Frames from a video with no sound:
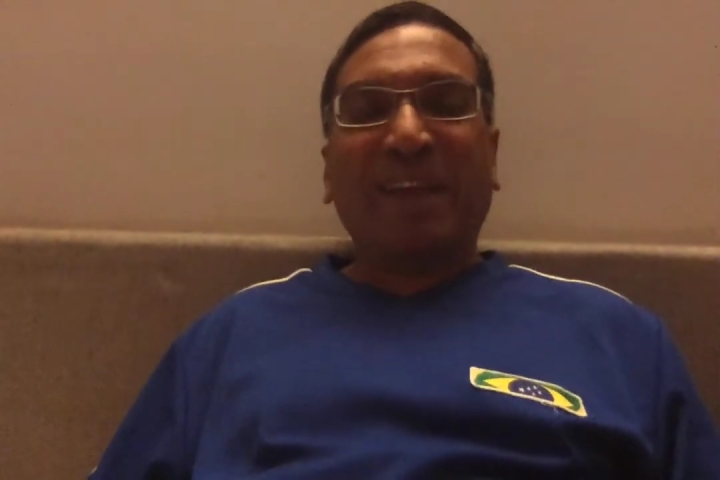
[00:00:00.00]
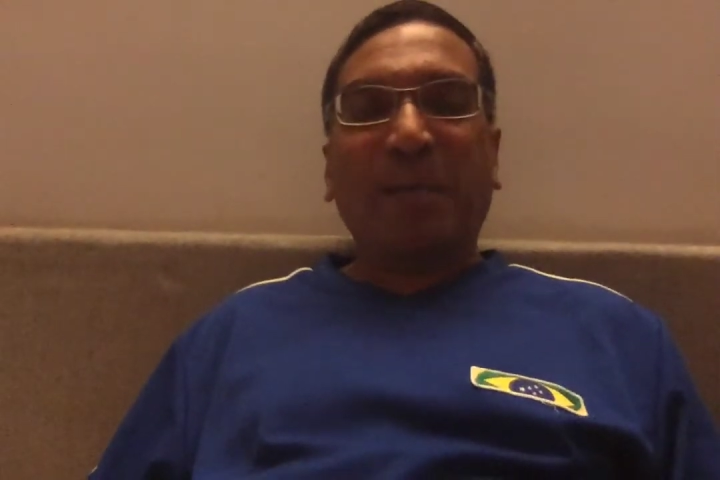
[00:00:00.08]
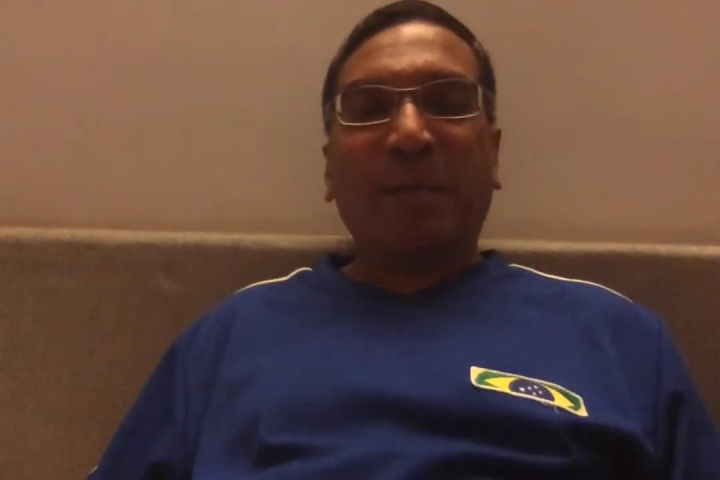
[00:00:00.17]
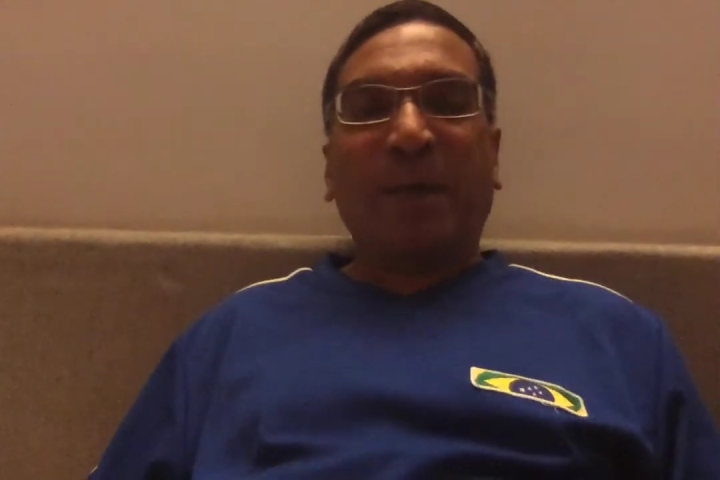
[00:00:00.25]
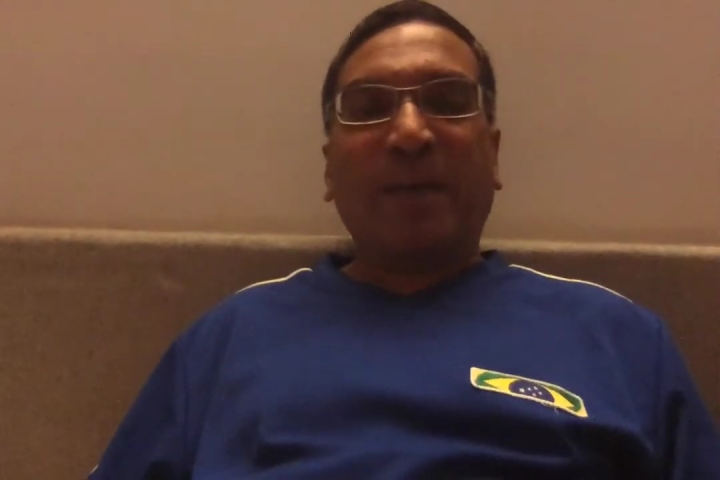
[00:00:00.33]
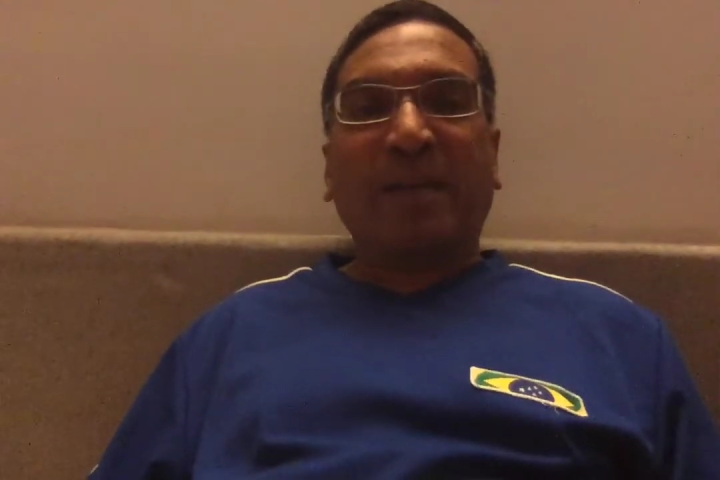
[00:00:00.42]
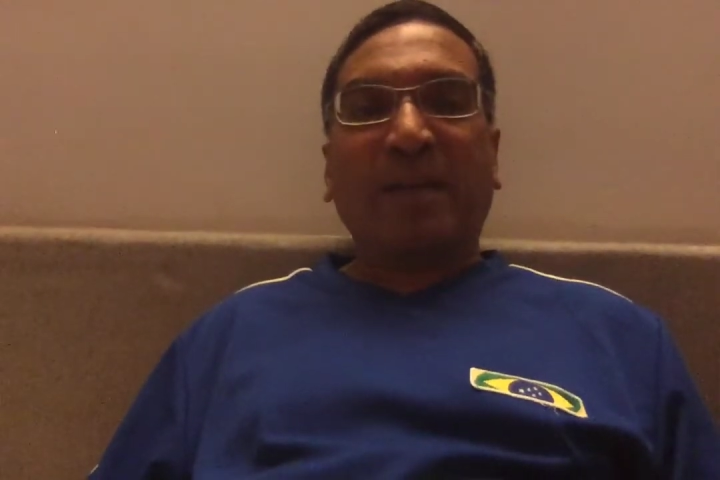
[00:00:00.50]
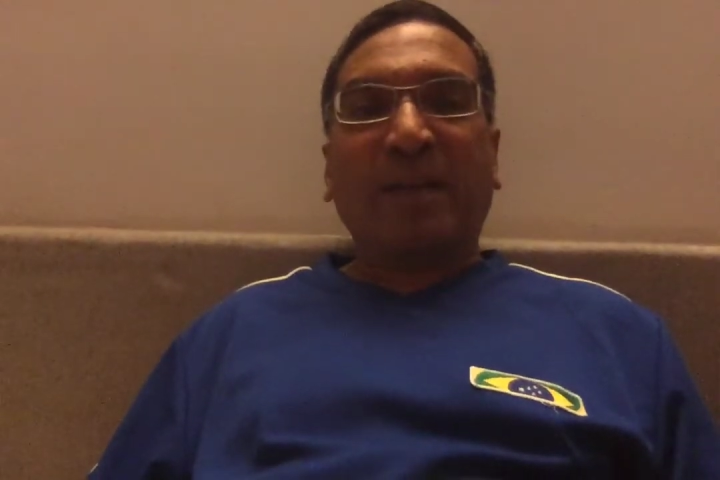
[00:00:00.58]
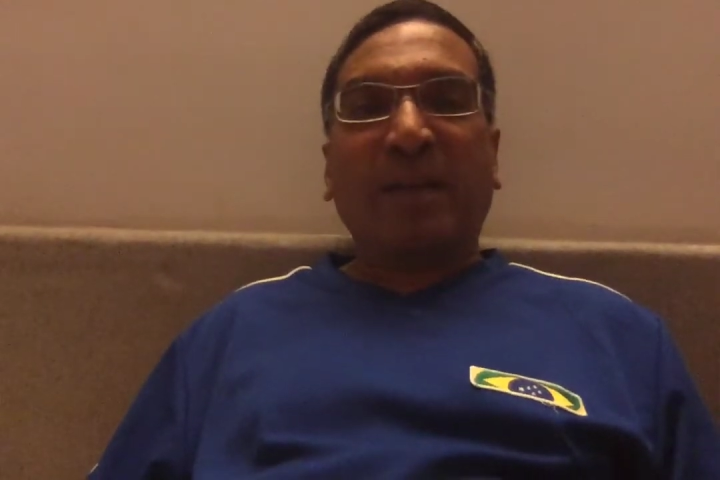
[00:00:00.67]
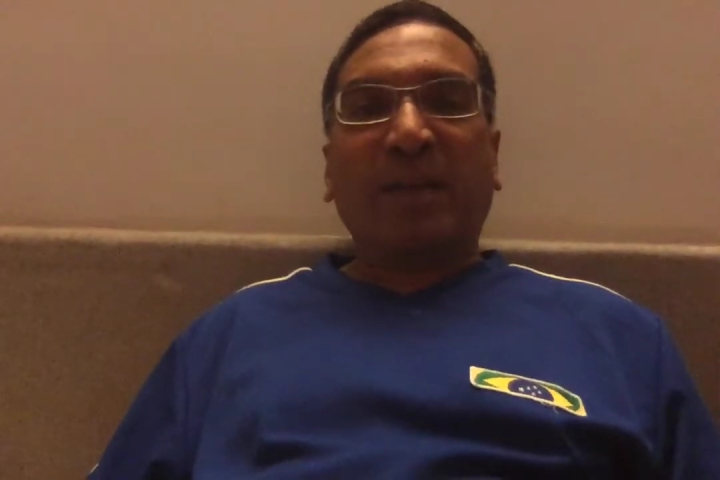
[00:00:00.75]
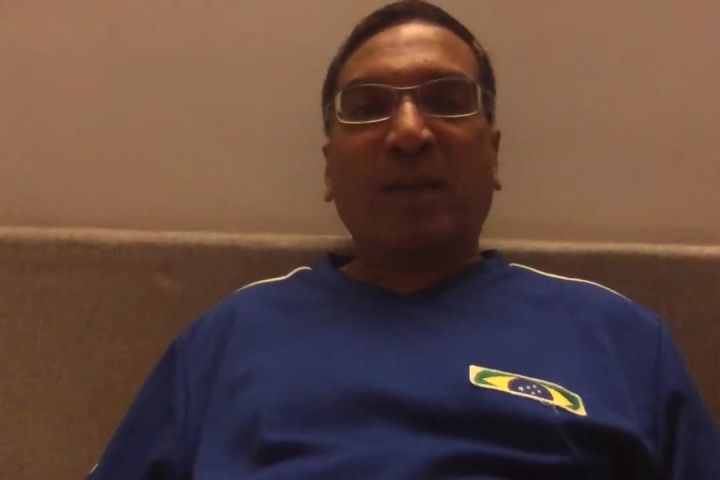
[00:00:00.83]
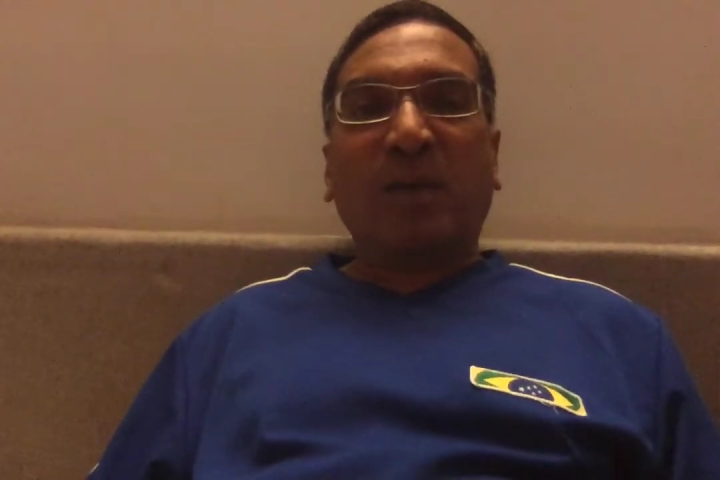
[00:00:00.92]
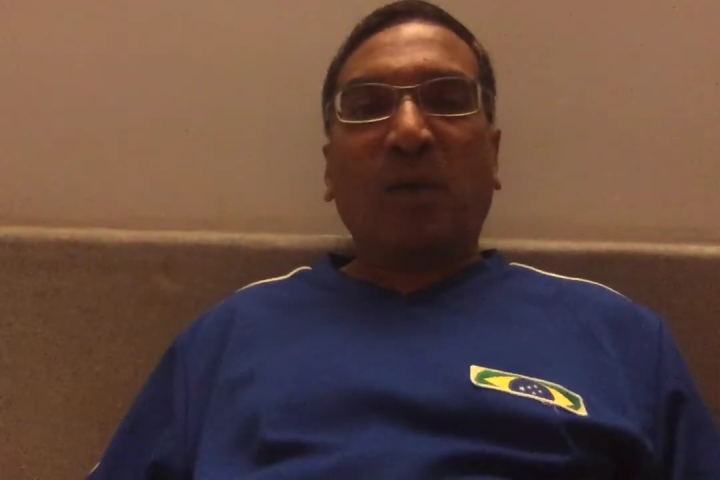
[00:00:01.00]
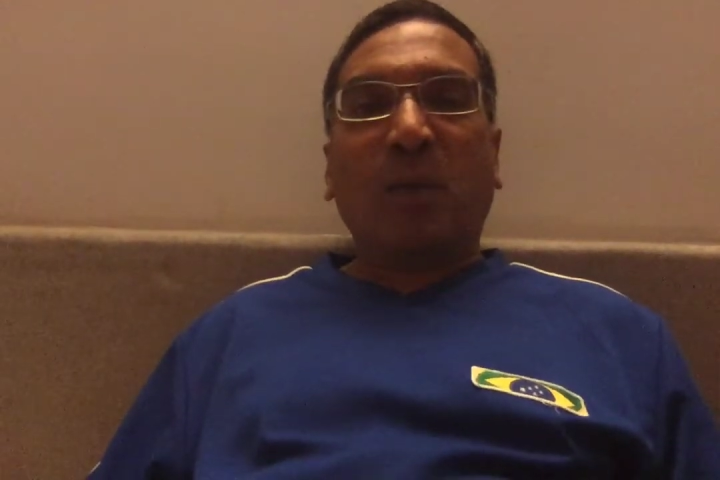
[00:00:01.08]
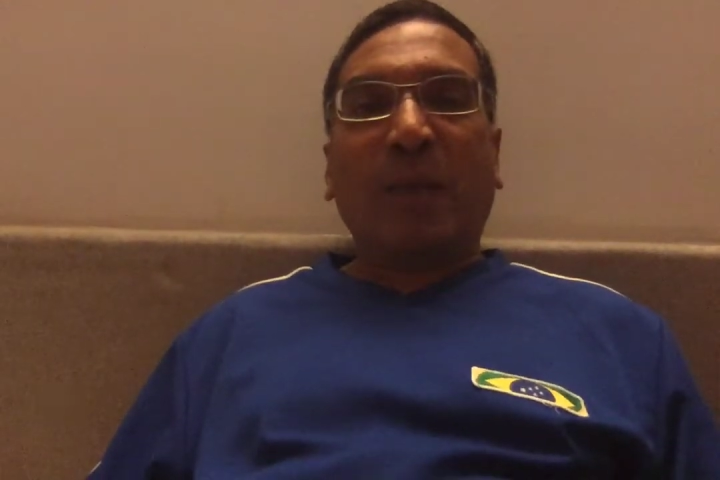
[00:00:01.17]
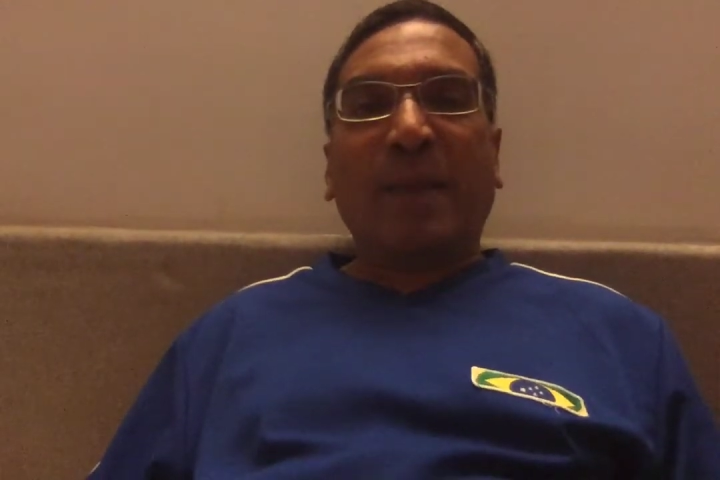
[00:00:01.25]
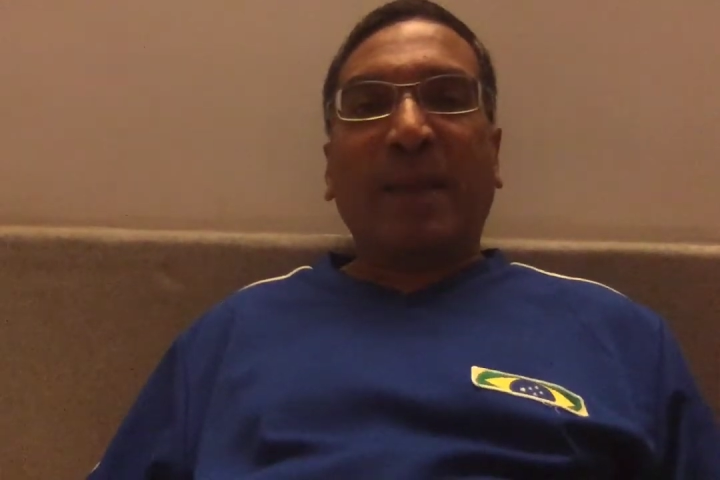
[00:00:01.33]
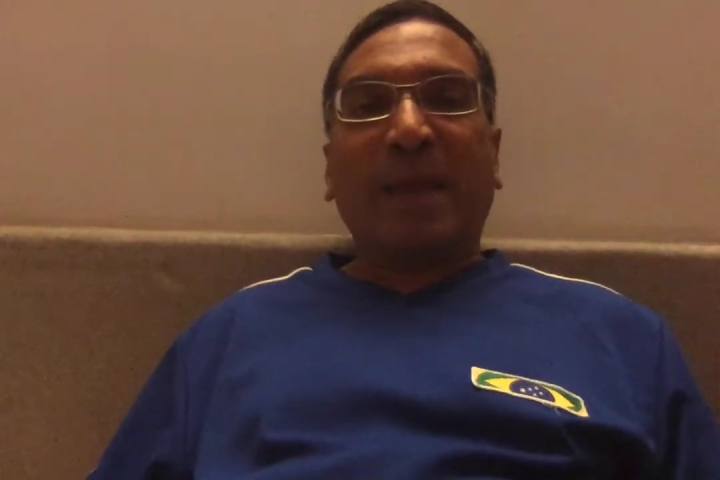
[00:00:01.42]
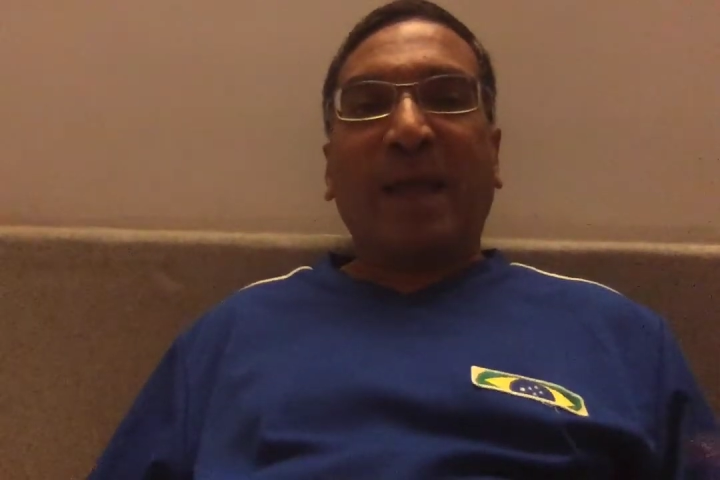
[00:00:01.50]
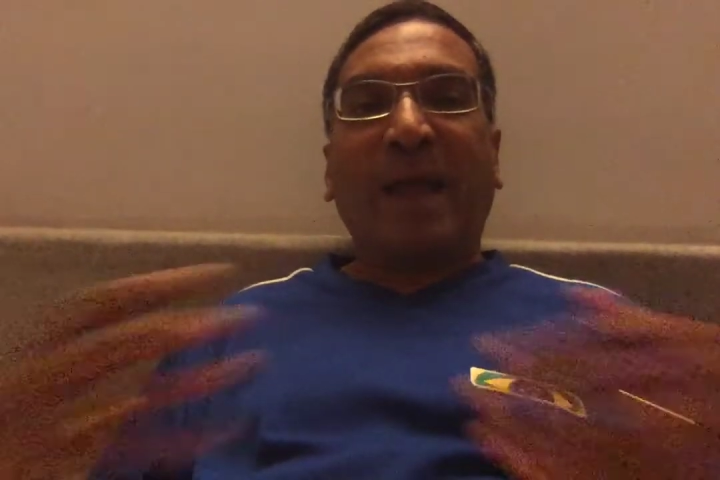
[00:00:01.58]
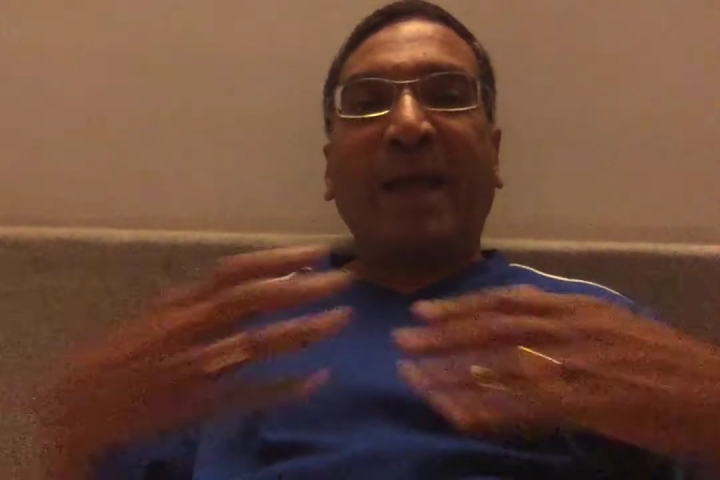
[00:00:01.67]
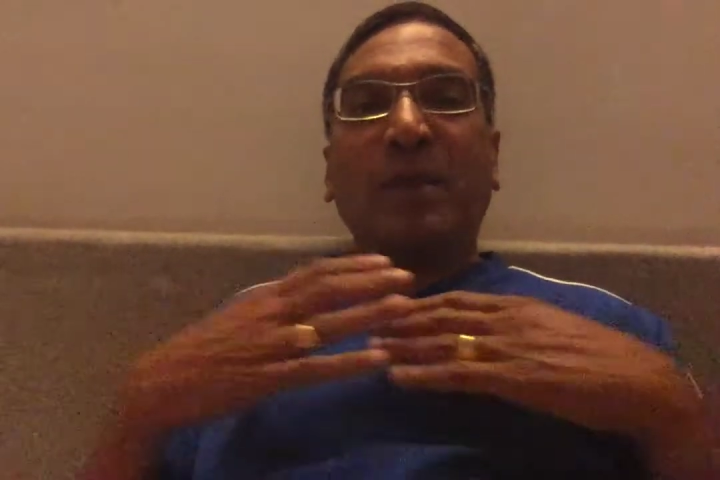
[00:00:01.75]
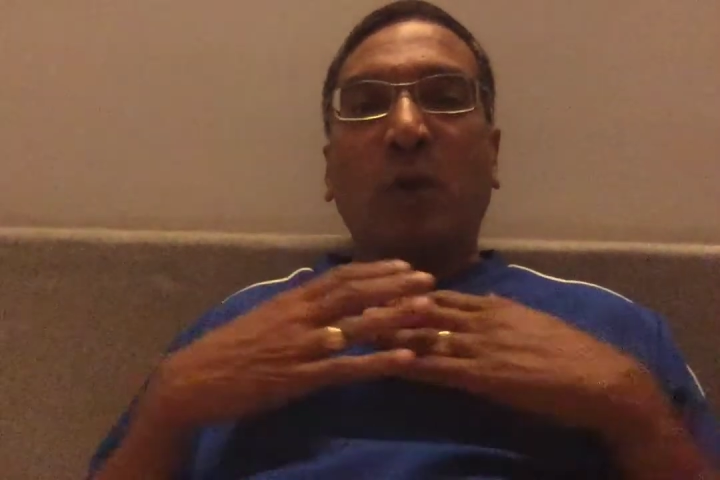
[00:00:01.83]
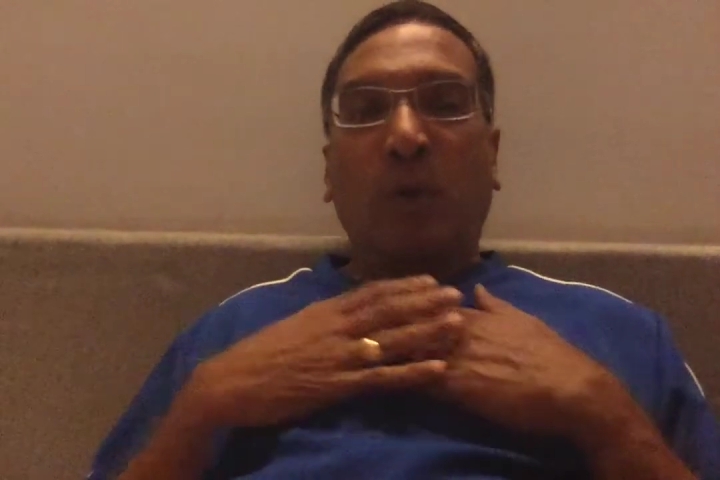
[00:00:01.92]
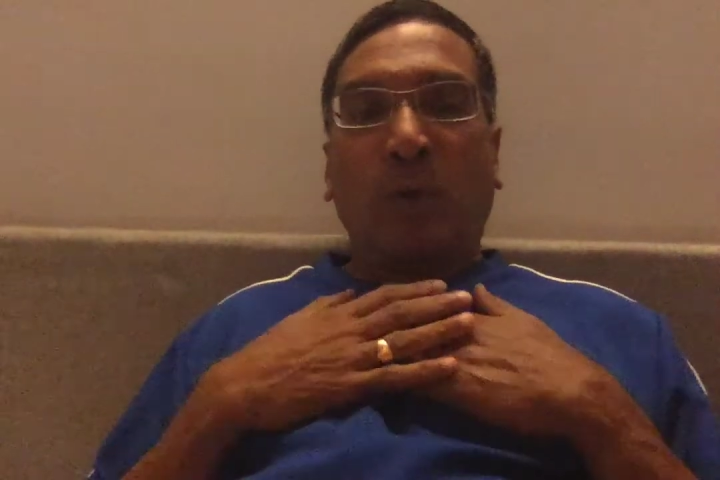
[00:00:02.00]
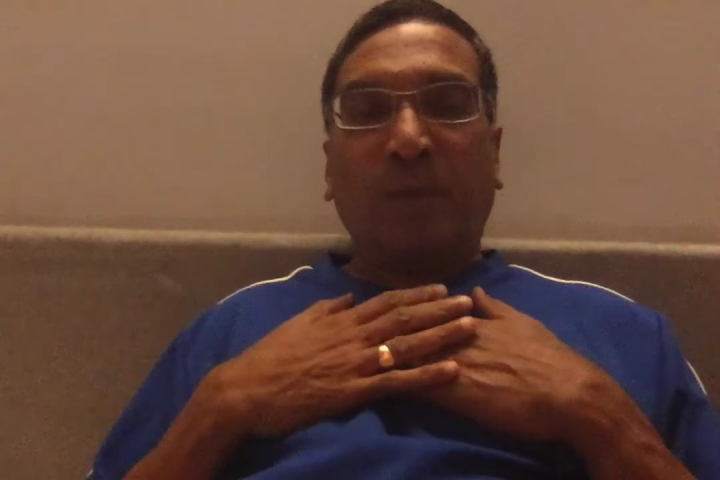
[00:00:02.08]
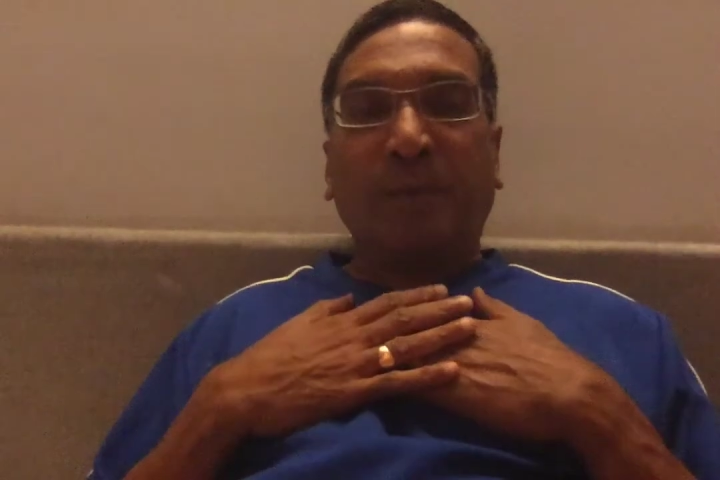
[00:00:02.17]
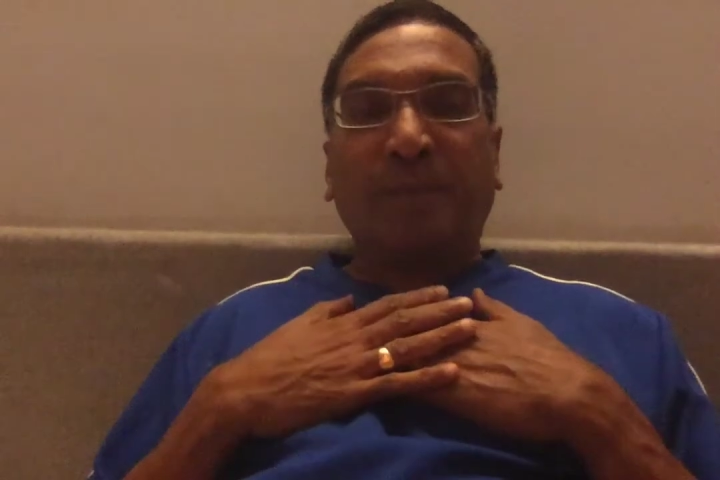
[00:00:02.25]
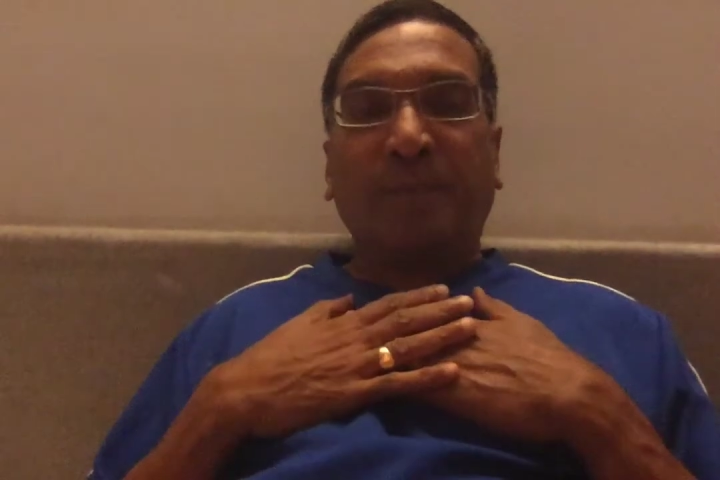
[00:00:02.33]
But when I know